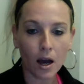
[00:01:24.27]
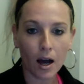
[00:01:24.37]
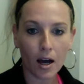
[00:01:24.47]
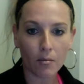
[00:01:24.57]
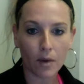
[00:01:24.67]

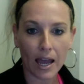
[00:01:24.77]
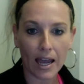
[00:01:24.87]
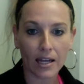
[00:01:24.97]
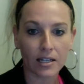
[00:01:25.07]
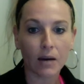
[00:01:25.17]

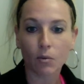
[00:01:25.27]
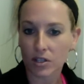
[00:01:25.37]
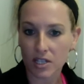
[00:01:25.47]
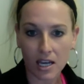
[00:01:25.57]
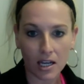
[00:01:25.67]
And
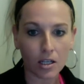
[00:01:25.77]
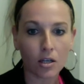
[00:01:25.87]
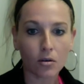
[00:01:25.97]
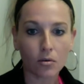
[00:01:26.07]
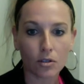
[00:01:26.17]
once again,
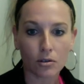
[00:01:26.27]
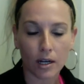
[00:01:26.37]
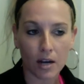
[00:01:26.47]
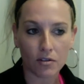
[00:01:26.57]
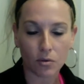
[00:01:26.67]
you do not
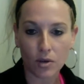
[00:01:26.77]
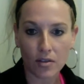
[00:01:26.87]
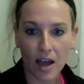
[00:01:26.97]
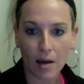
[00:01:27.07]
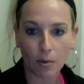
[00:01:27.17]
have to read
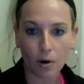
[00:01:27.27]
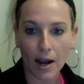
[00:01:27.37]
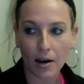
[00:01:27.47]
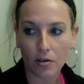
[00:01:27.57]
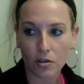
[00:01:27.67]
that
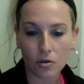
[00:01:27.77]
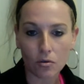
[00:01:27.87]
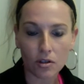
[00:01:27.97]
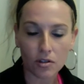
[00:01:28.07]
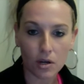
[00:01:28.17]
prior
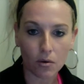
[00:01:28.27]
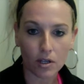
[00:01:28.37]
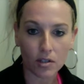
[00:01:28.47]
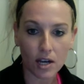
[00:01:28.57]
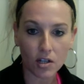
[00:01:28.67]
to the
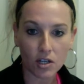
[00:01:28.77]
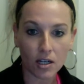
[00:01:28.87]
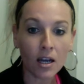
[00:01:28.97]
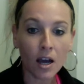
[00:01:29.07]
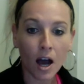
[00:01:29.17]
synchronous session.